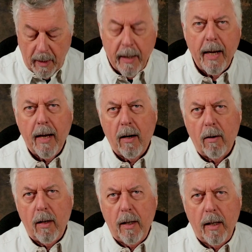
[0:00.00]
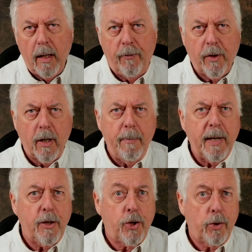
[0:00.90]
Now, if you're going to
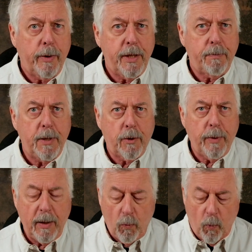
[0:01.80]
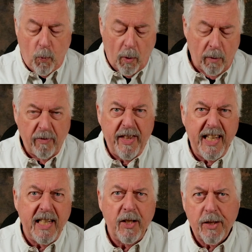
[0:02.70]
make a choice between
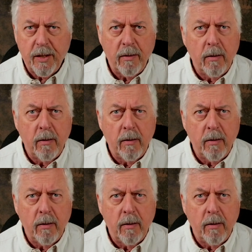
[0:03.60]
these,